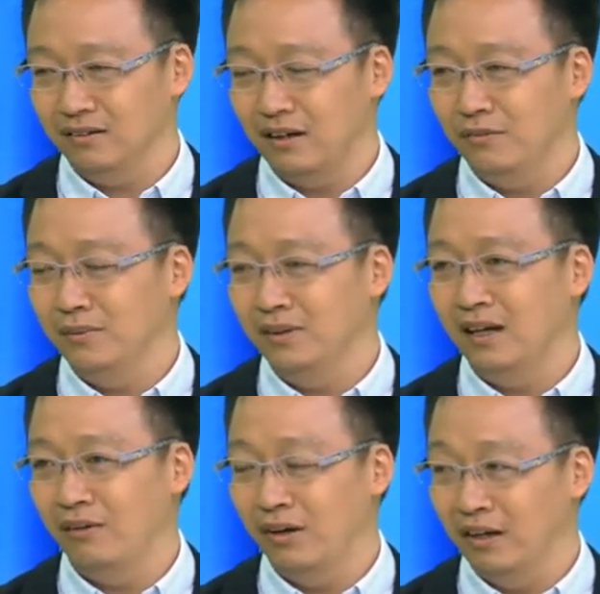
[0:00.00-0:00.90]

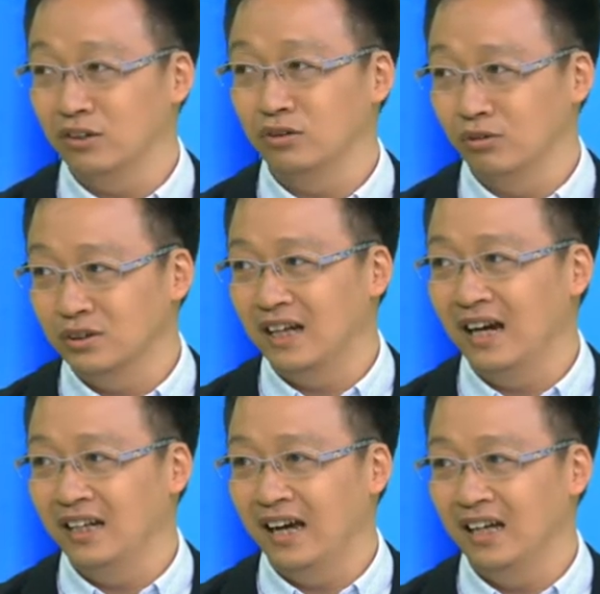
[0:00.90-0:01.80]
government as well as the
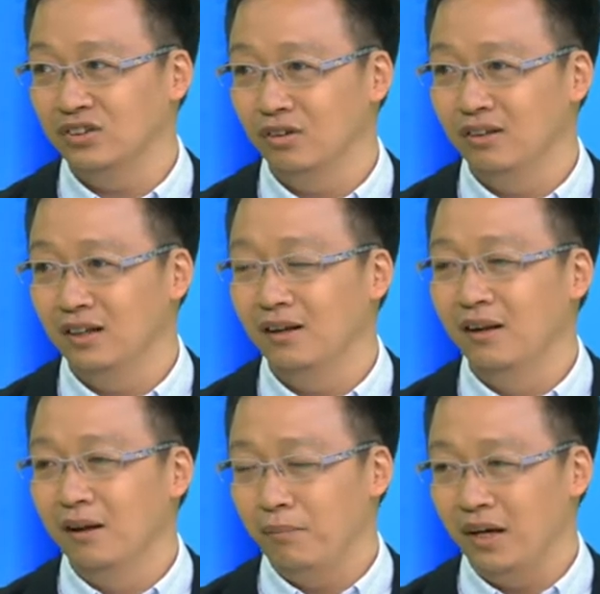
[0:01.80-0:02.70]
society actually
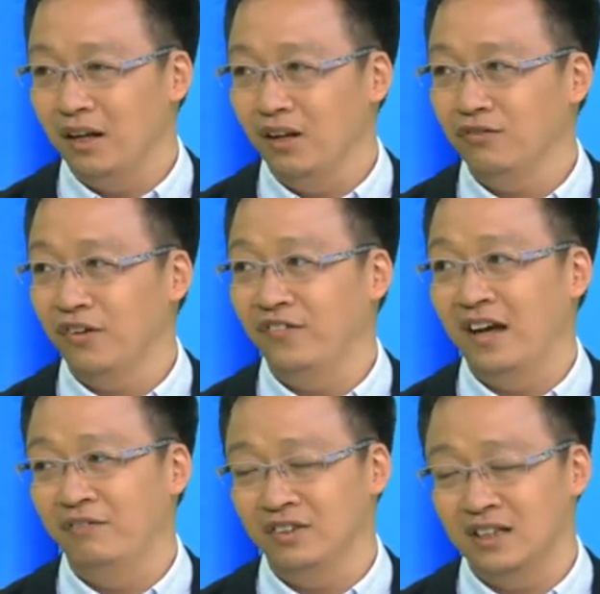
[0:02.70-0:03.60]
pay a lot of
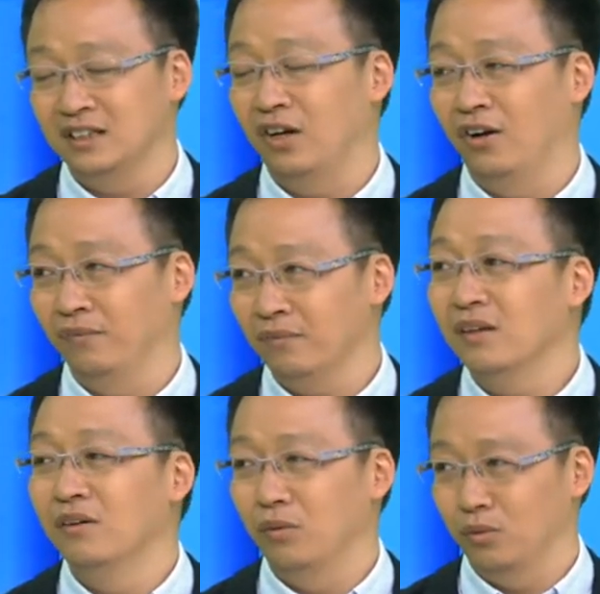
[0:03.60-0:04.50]
emphasis on
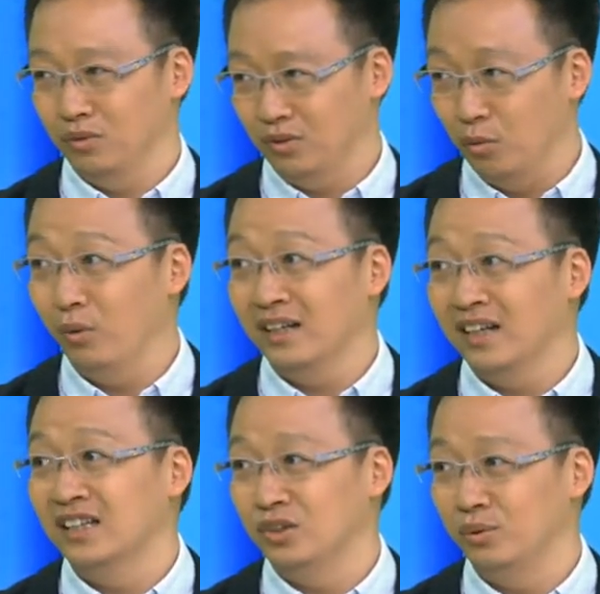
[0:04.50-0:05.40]
the one
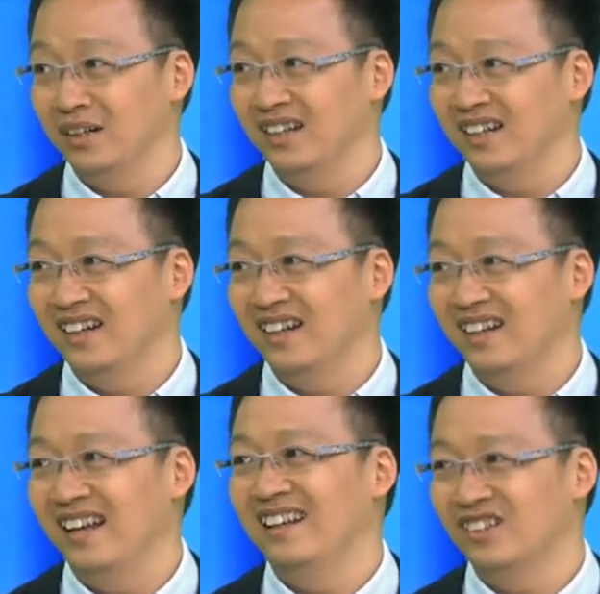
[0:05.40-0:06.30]
country.
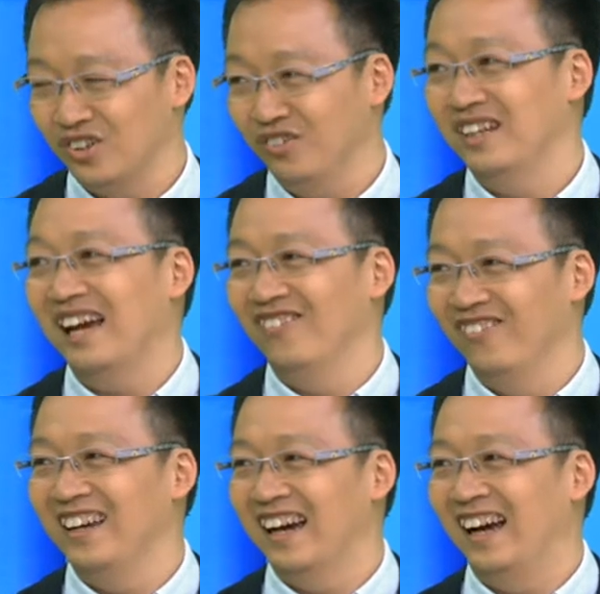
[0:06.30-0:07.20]
And so that
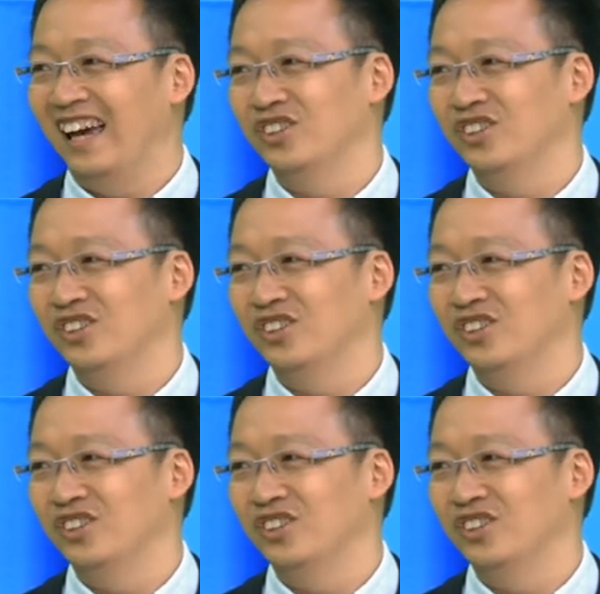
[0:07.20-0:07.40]
we are